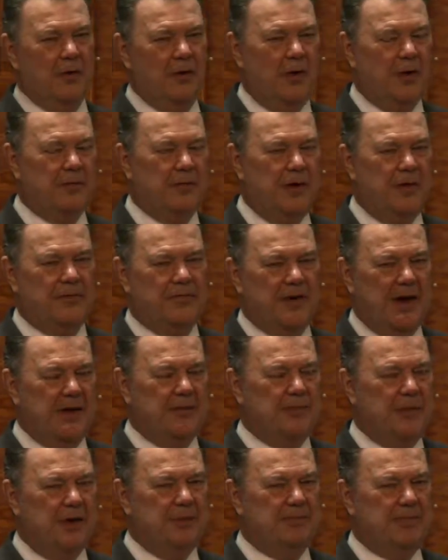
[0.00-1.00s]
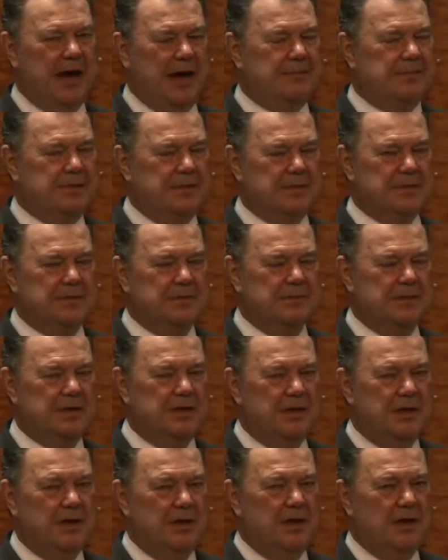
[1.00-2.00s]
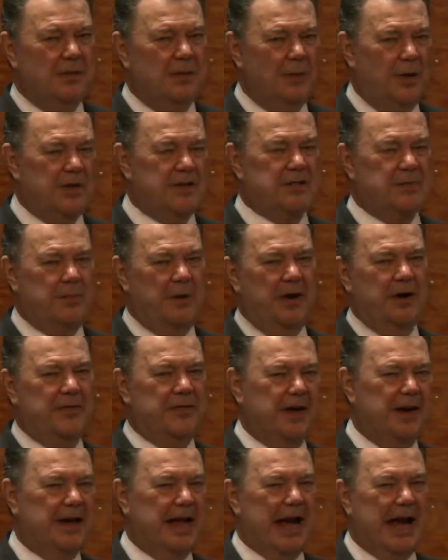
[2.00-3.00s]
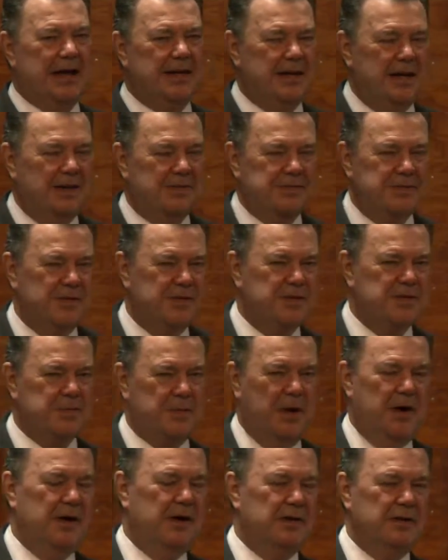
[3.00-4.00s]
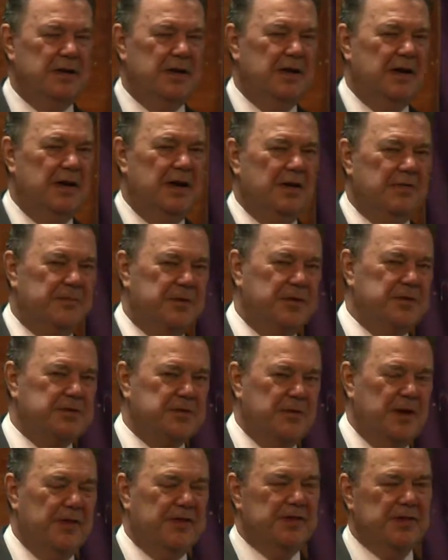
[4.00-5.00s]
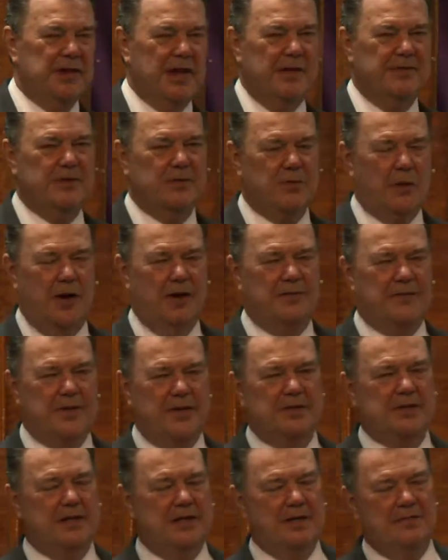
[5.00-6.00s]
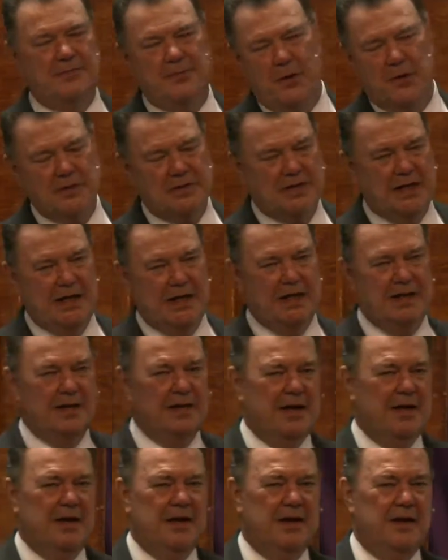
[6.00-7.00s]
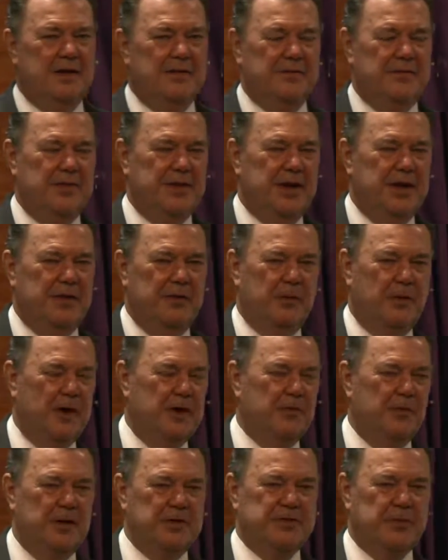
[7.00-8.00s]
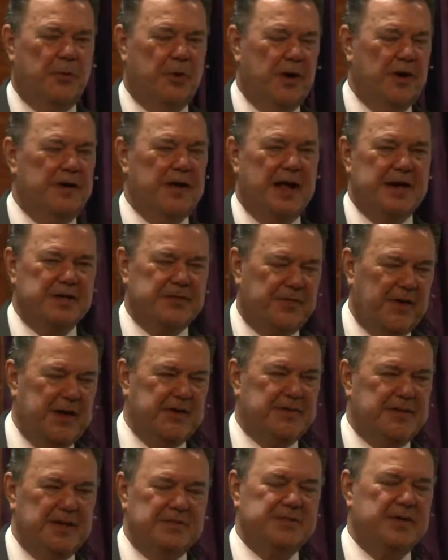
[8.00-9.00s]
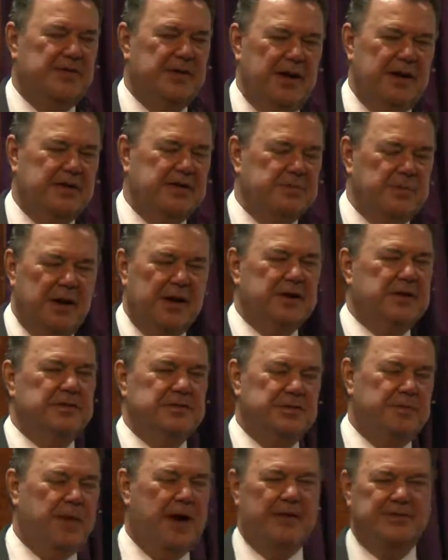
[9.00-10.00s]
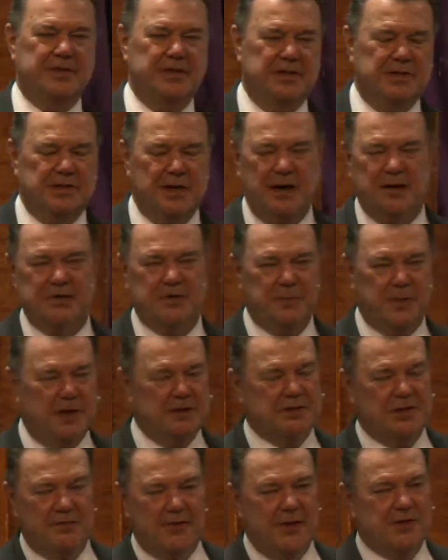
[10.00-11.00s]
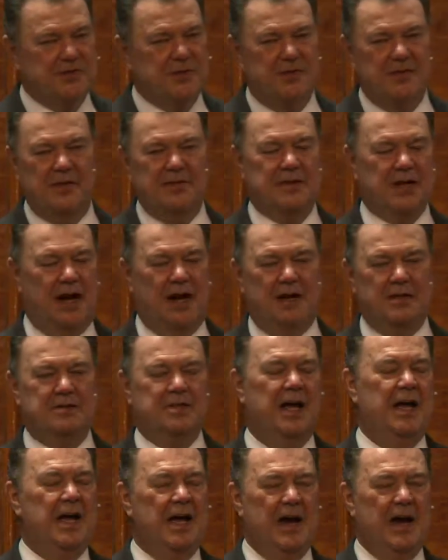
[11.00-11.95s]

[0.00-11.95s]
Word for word: Lord, one faith, one baptism, one Spirit, the nine gifts of the Spirit. 1 Corinthians 11, 12, 13, and 14. The word of wisdom, word of knowledge, faith, gifts of healing, miracles, prophecies, drunk spirits, diversities of tongues,